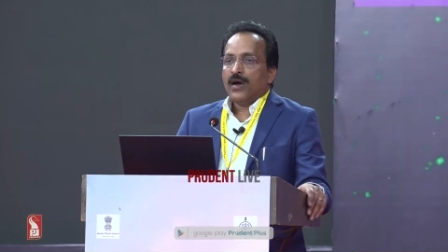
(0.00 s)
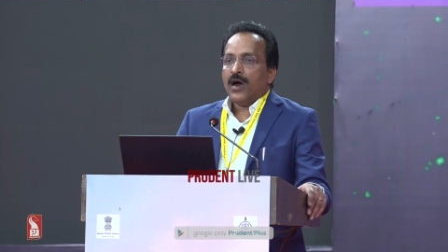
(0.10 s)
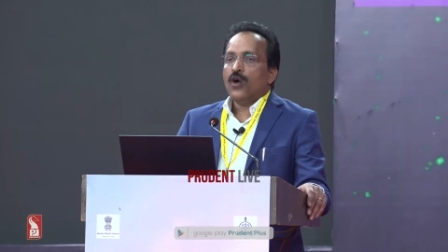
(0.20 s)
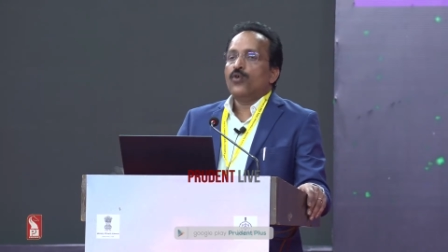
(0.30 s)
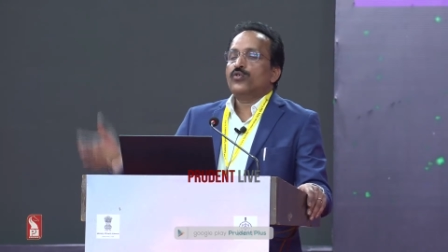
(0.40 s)

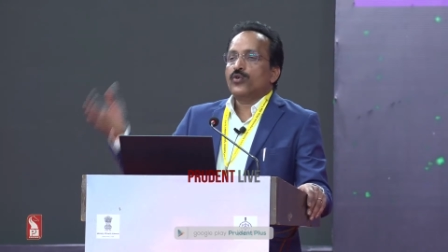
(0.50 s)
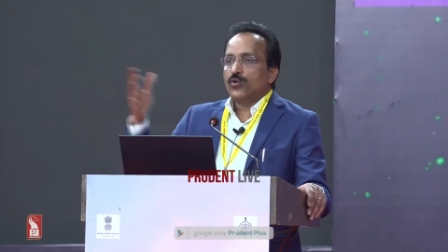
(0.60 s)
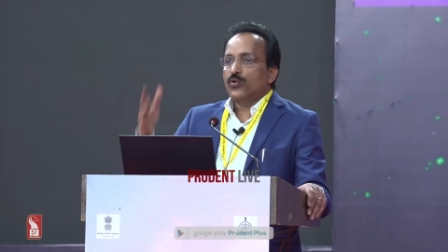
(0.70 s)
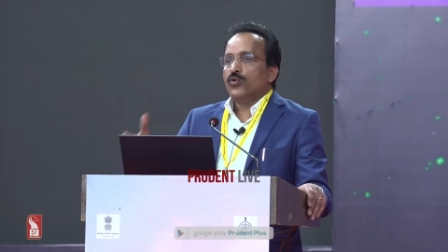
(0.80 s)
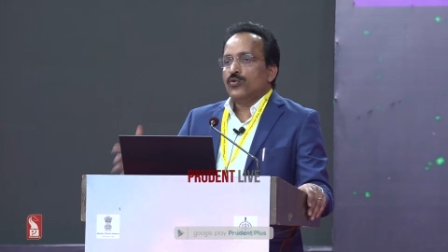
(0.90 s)
how to
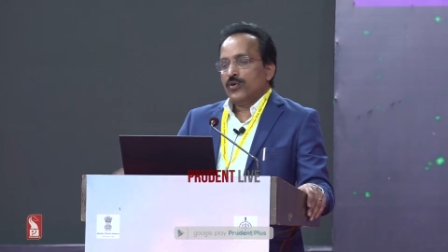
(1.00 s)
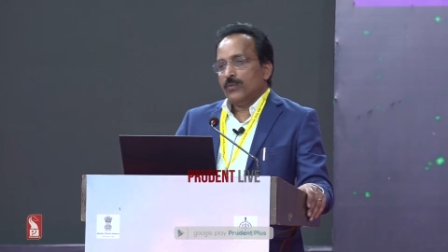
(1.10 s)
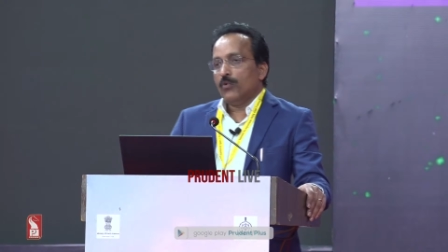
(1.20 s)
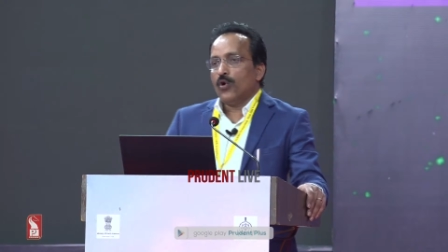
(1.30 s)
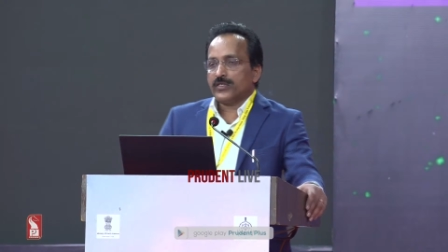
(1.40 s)
do
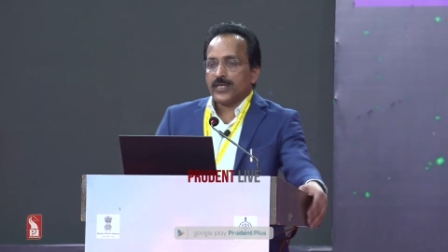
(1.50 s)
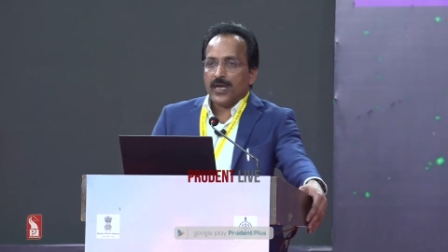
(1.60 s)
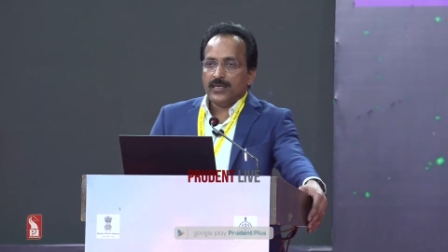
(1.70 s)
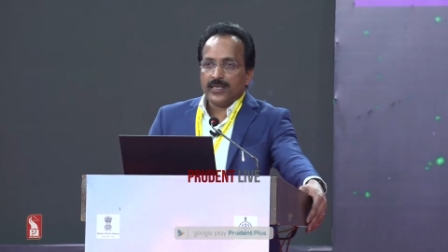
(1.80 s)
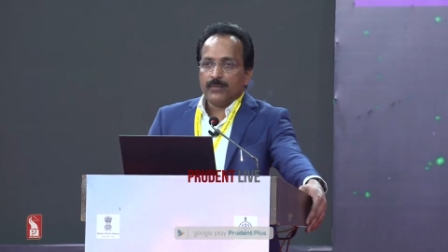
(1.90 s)
more
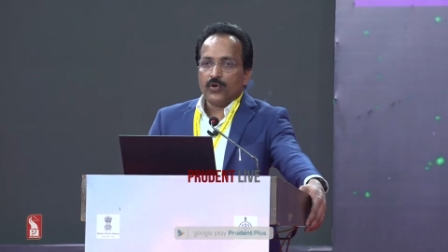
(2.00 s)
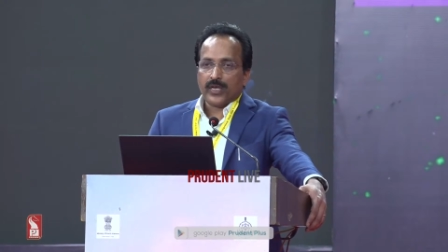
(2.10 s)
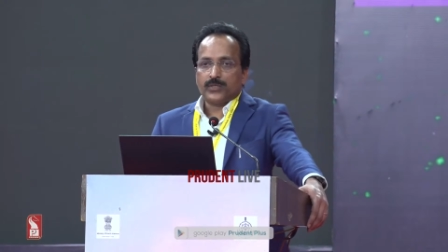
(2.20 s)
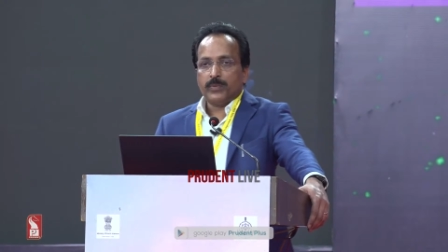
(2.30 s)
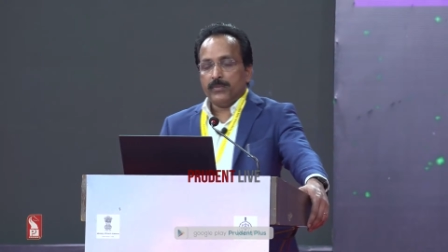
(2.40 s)
science and more
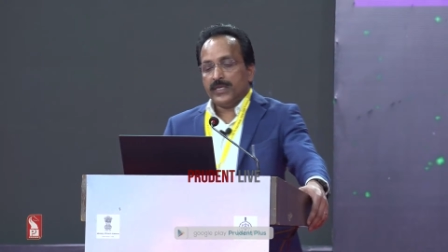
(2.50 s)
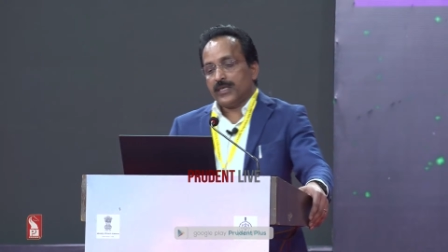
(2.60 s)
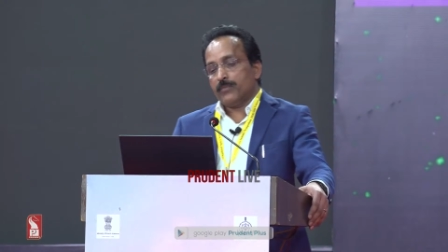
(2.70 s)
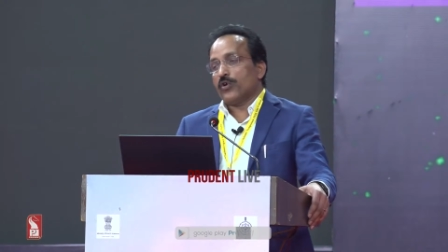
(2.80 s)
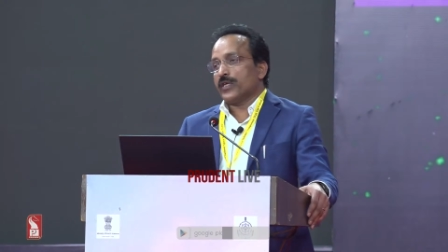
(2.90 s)
experiments
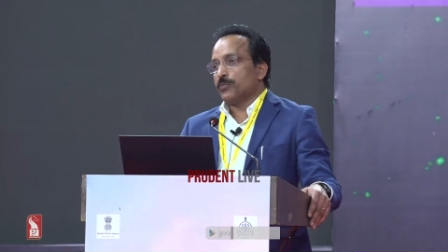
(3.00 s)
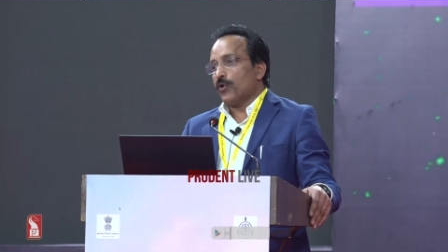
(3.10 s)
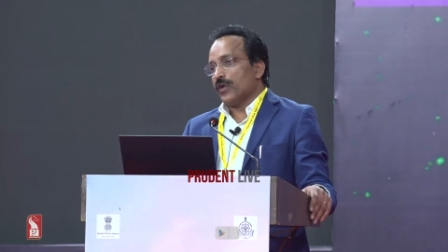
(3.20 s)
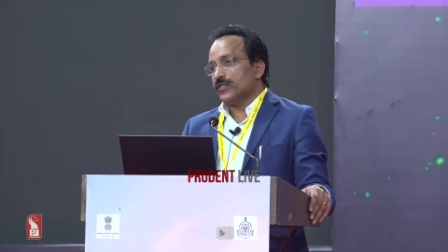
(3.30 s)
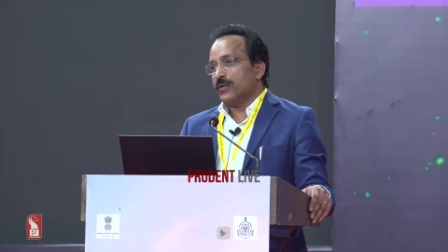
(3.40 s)
and more
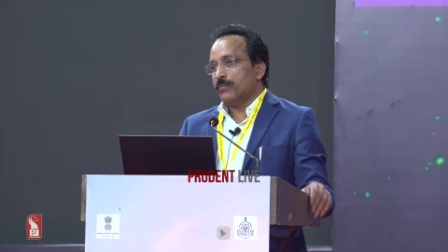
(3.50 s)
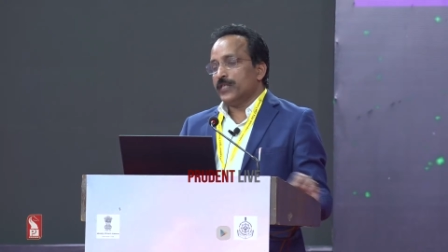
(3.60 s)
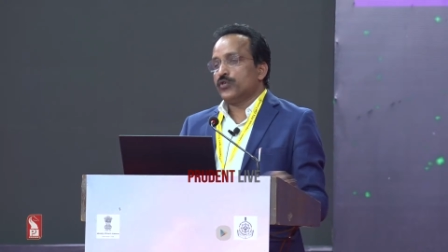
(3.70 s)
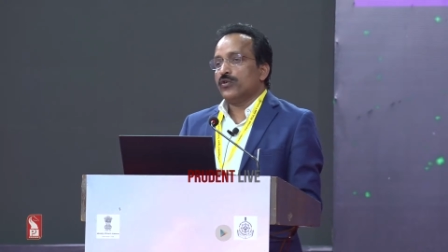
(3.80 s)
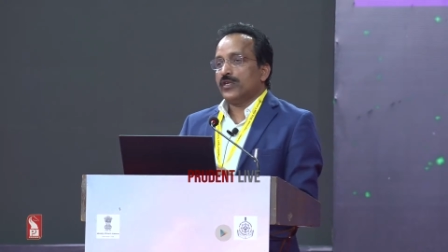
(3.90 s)
exploration
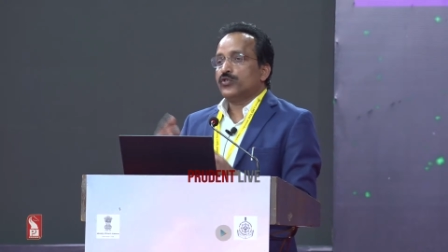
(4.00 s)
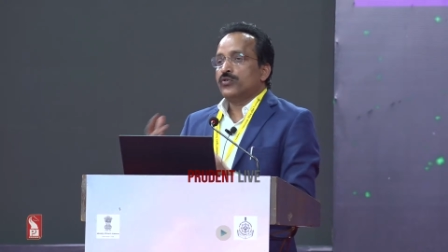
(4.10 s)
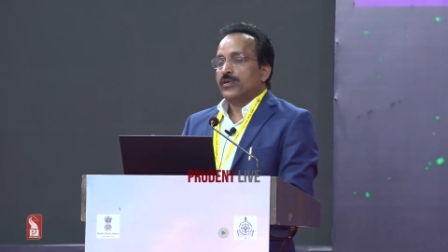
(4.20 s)
based on the